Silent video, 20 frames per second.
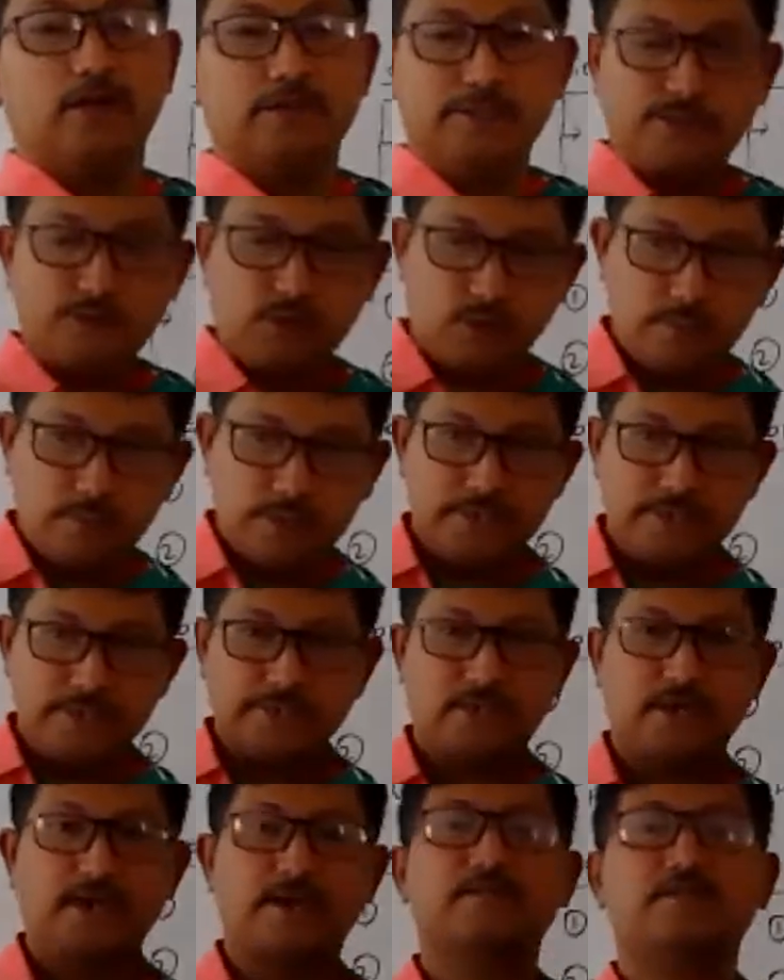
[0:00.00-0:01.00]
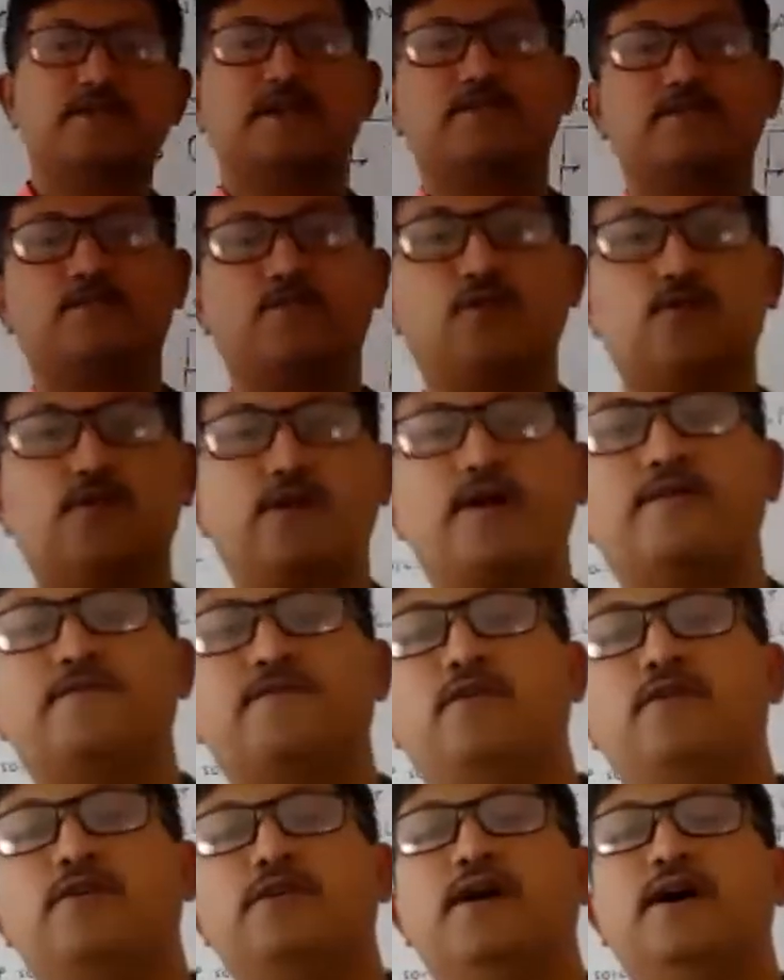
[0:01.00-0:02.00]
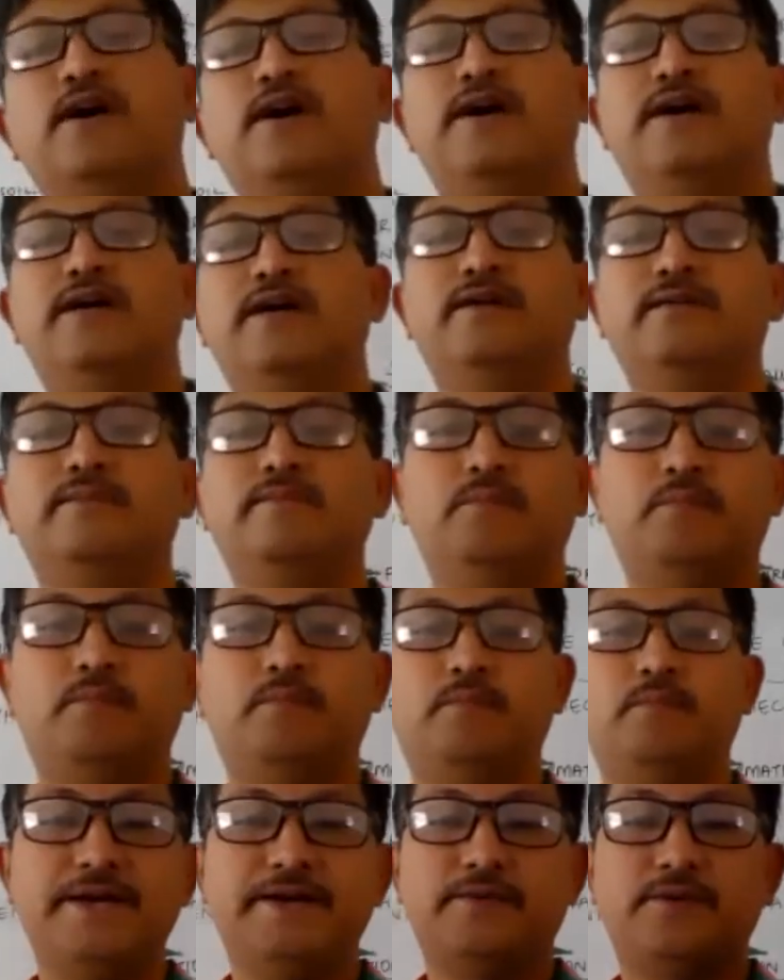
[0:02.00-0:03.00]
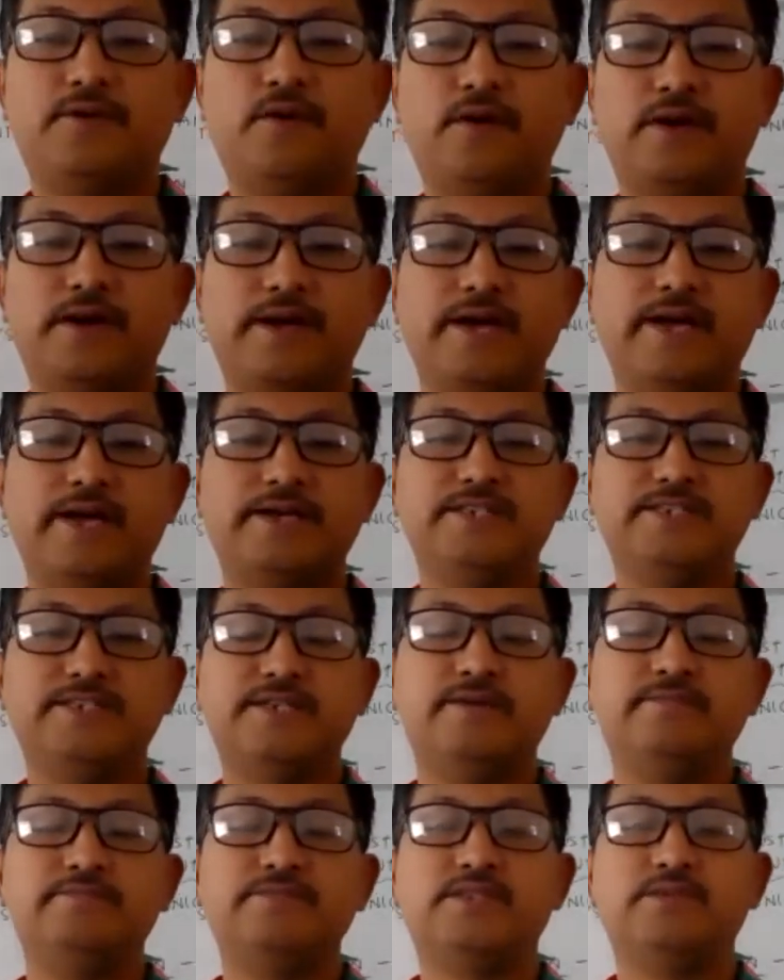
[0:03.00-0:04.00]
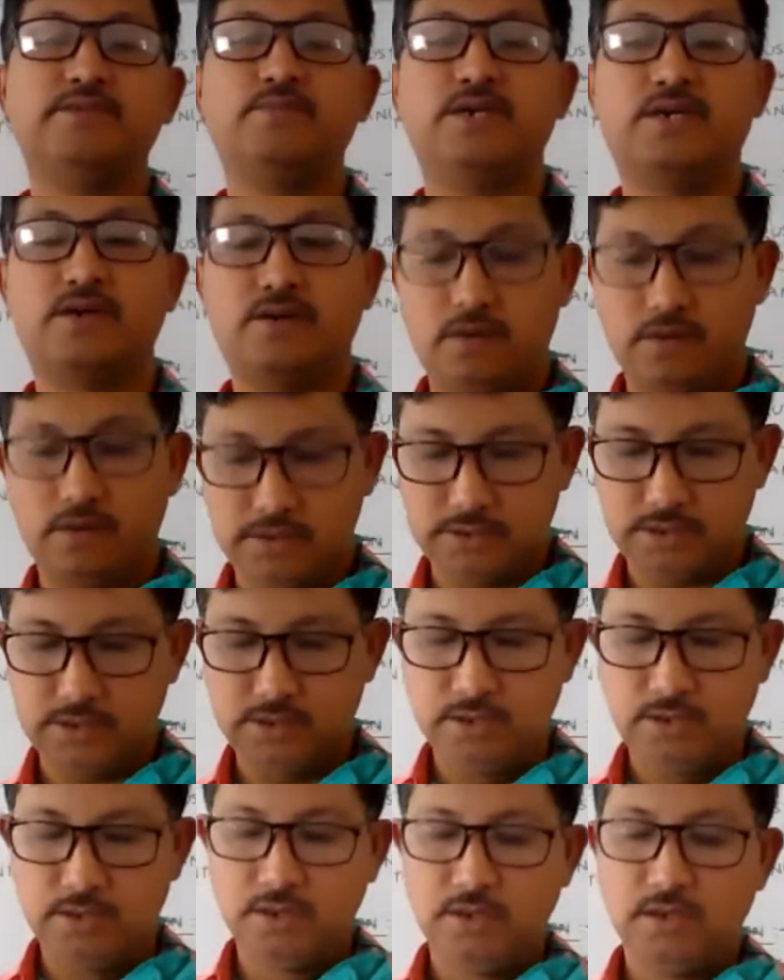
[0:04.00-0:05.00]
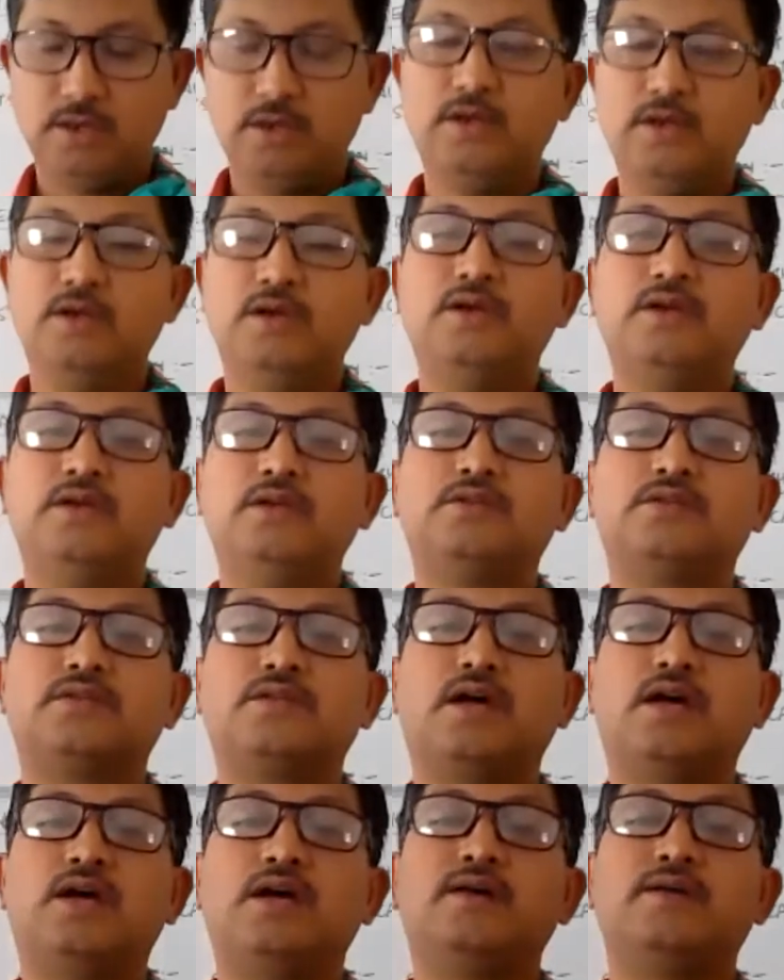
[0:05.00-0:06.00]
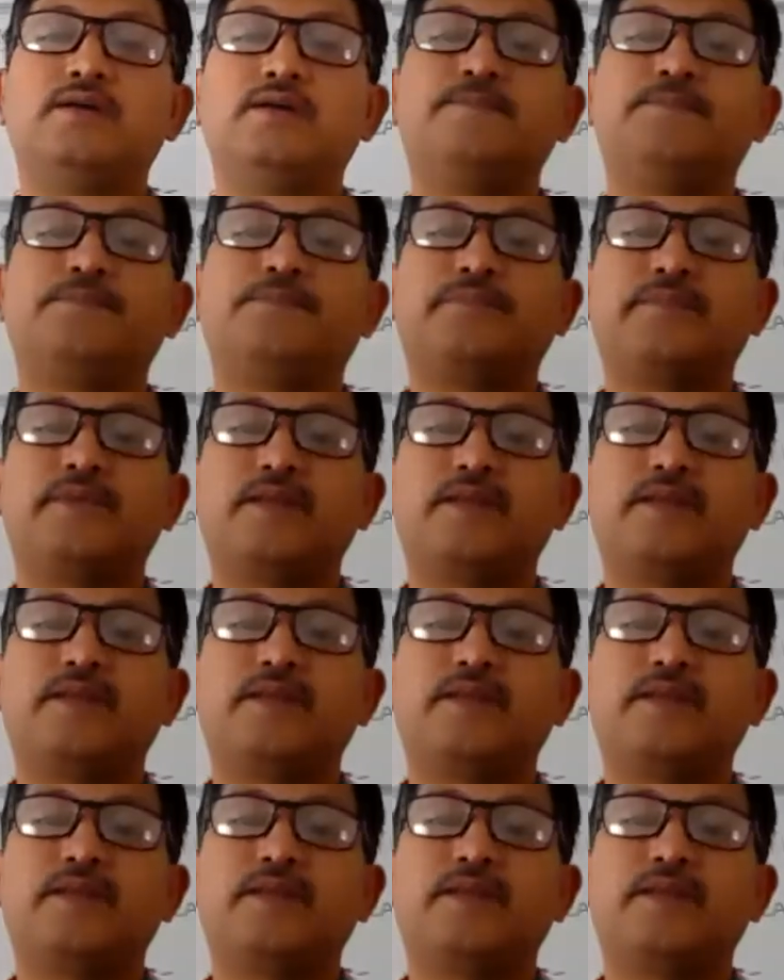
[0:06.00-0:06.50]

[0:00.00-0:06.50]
also be described as flora, fauna, and microorganisms, because the